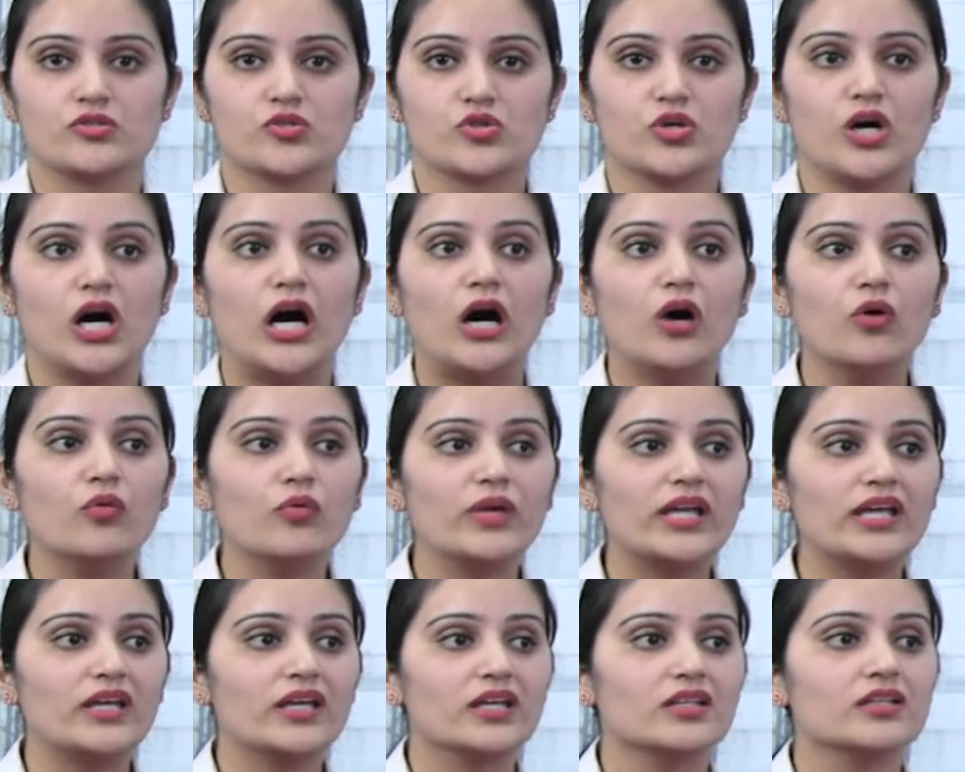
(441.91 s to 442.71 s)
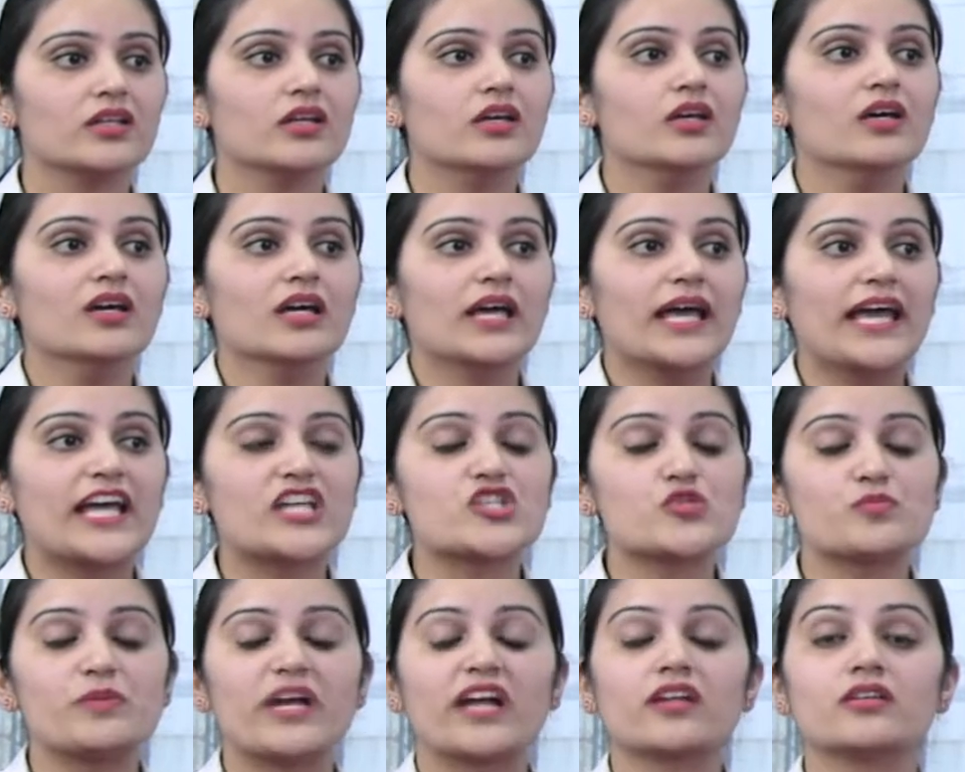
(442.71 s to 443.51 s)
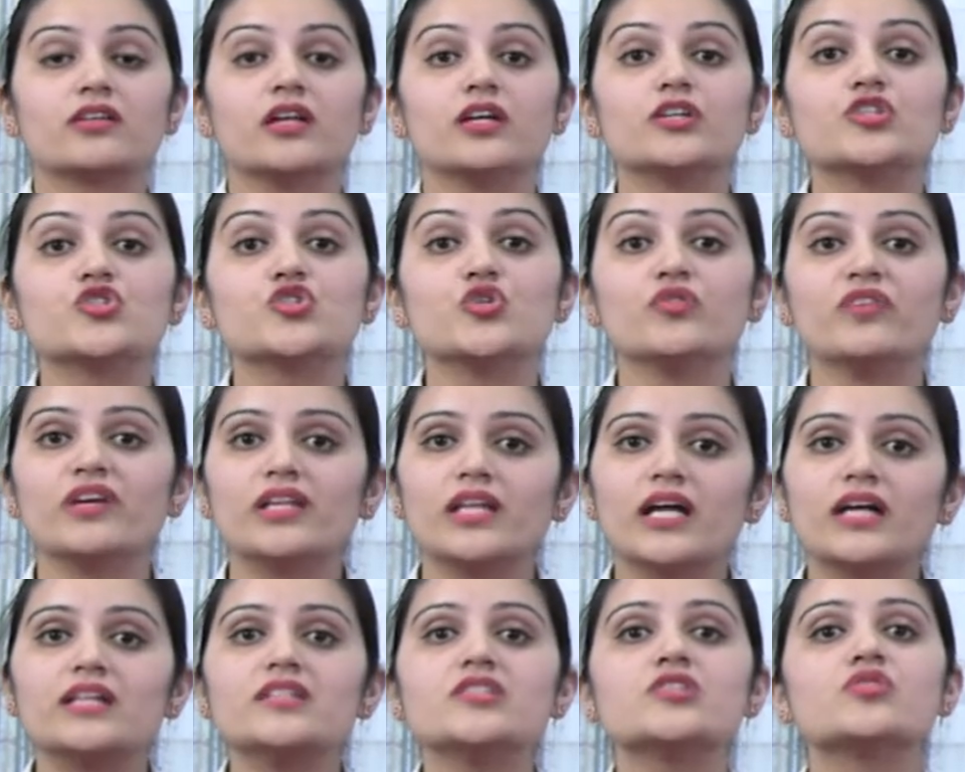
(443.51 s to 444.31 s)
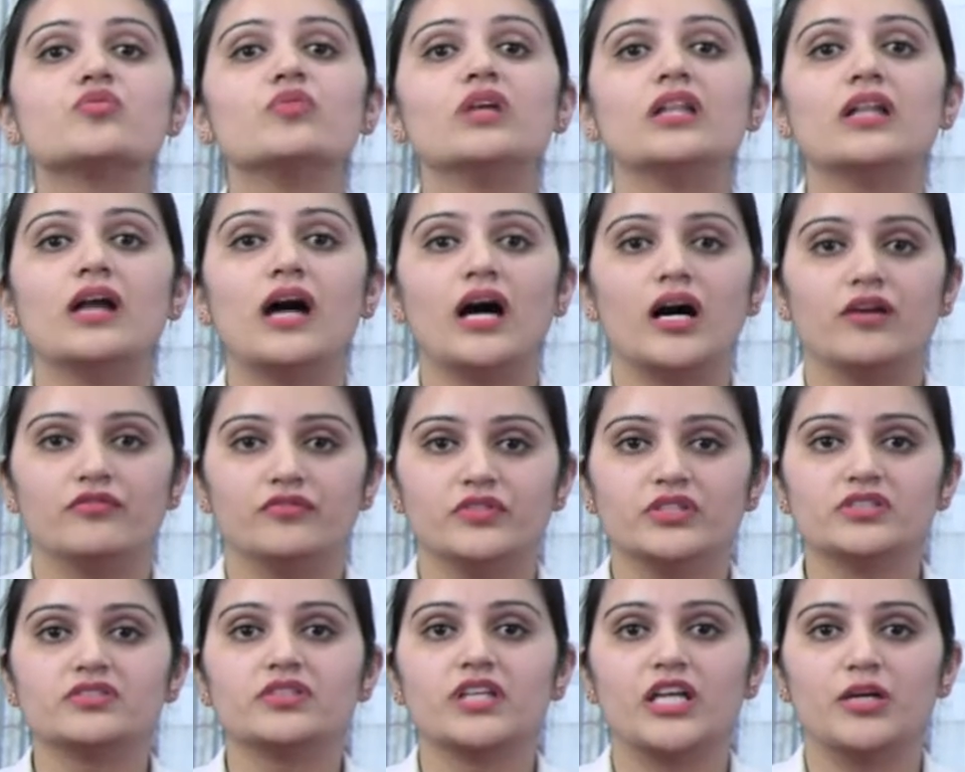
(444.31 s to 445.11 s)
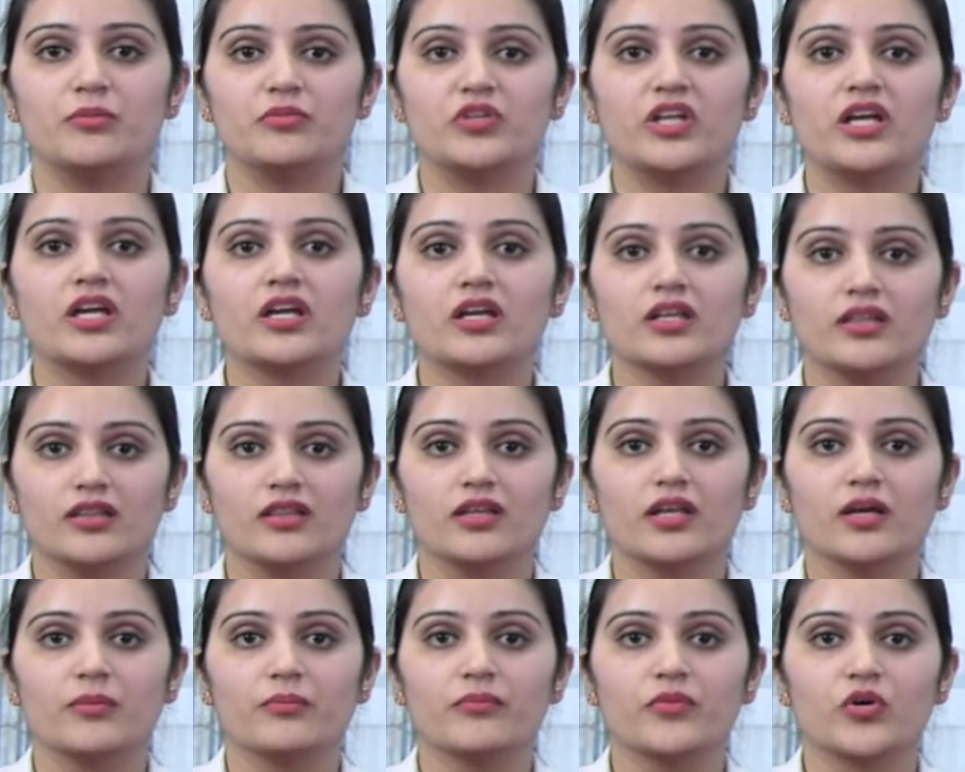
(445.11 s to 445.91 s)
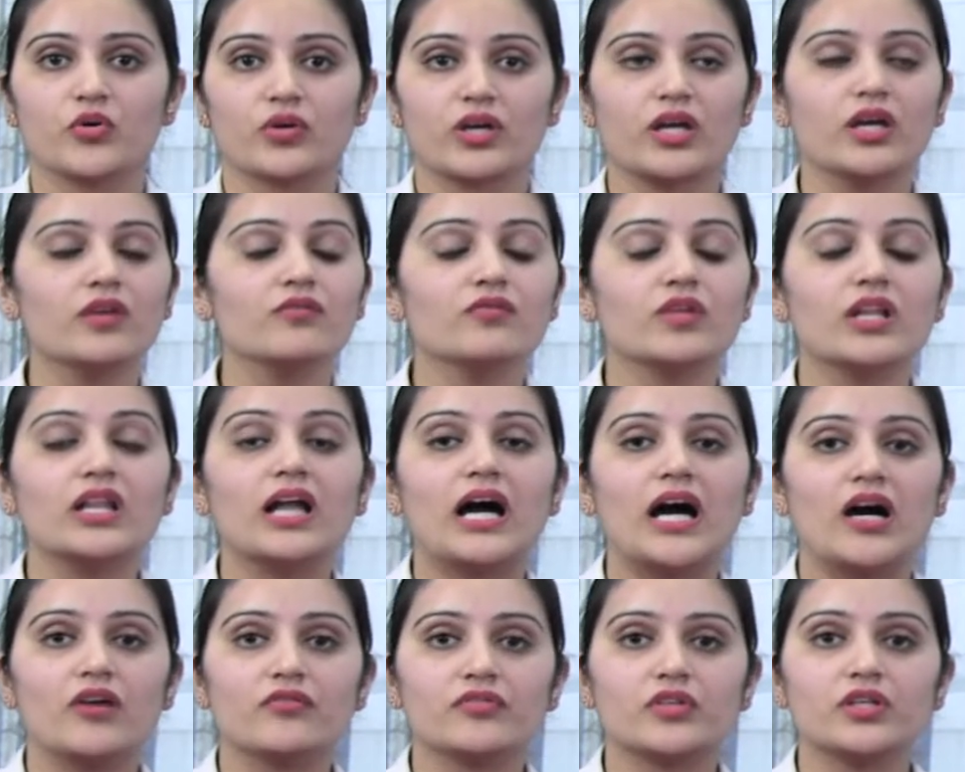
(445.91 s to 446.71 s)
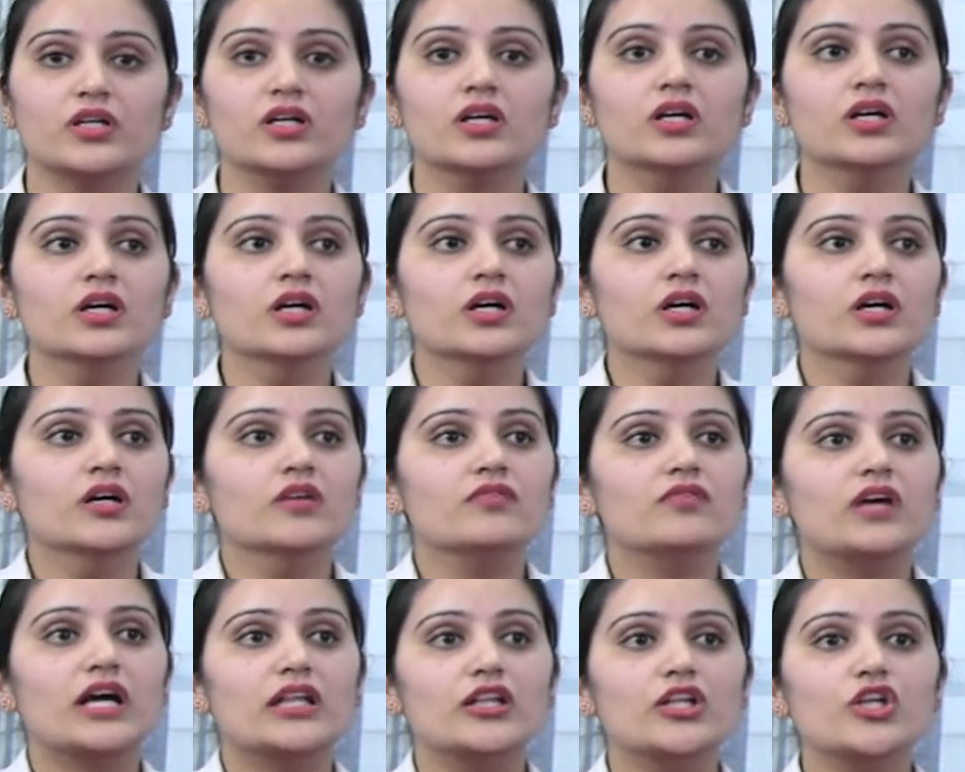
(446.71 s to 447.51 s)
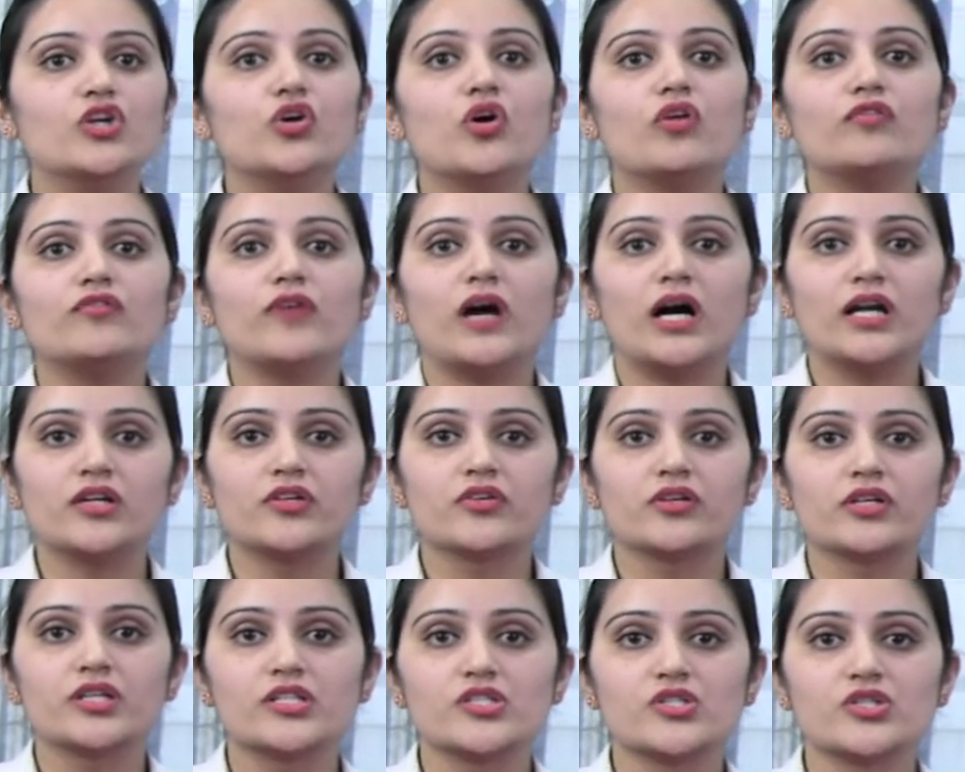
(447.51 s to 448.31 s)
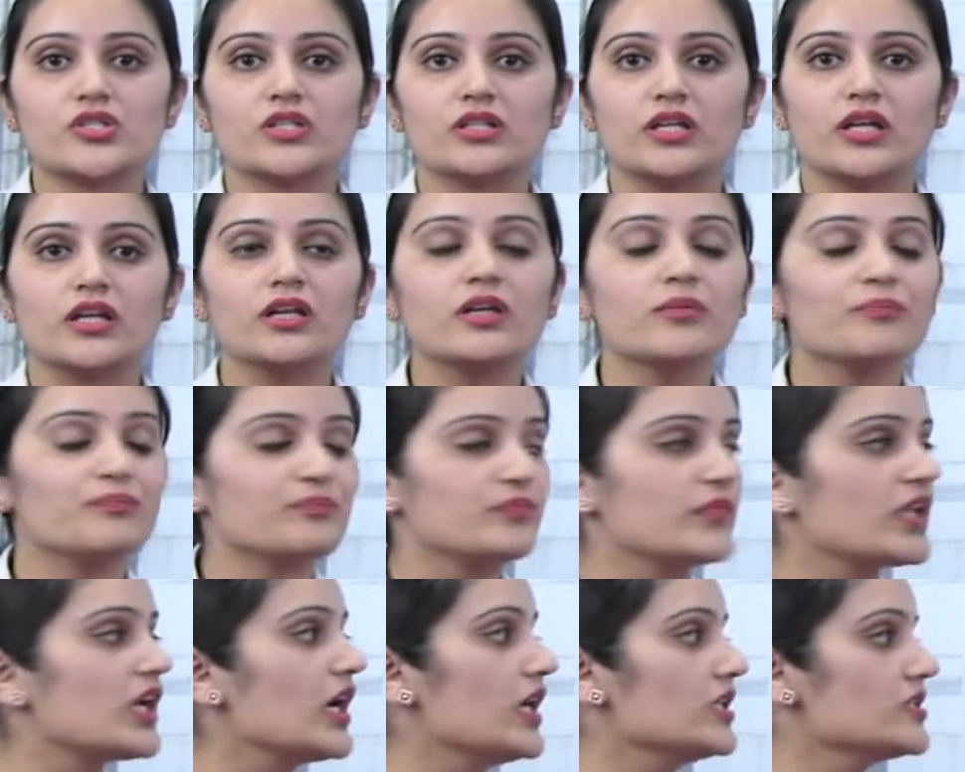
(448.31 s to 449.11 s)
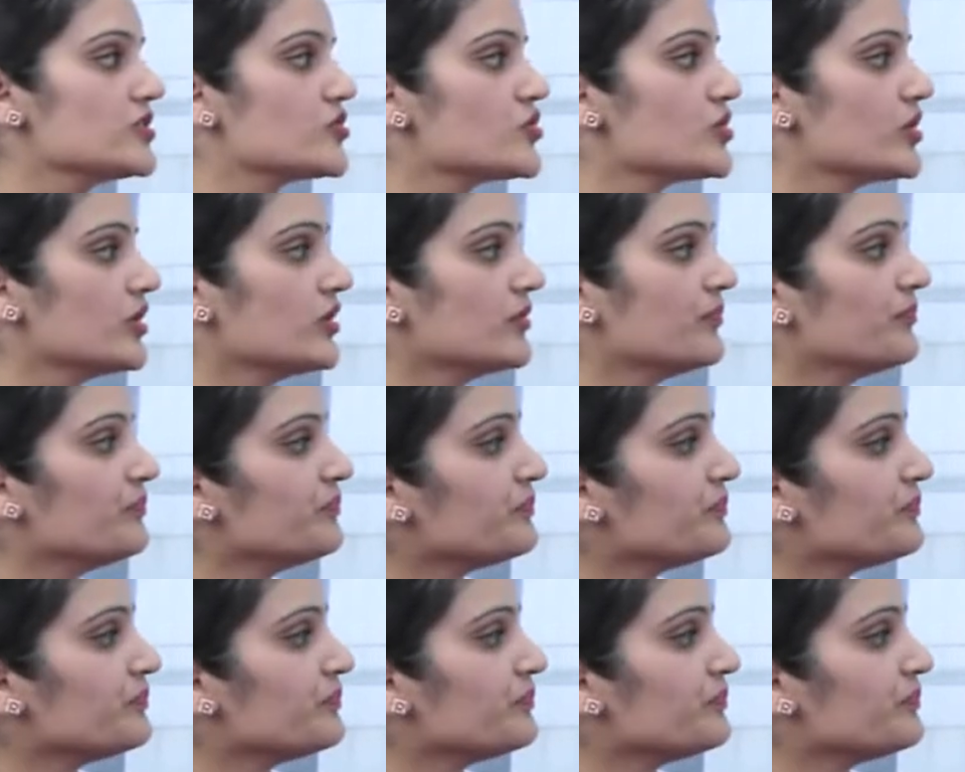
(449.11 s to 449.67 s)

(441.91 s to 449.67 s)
So how we can expect that juveniles will have the same thing in them, okay, will have the value of art, tradition and culture.